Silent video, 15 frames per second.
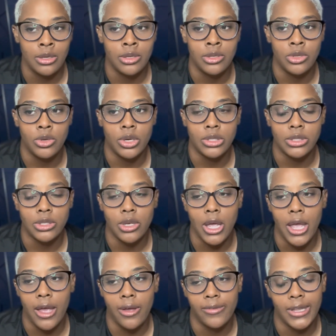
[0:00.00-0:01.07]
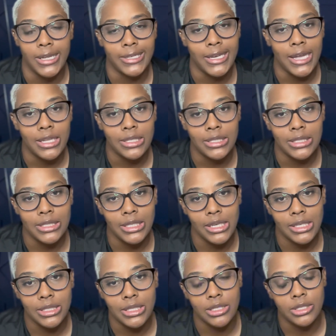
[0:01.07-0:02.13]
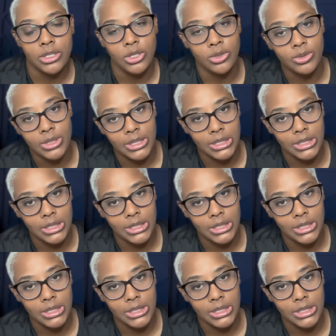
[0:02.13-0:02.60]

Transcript: You also have like Dallas, Texas, Houston,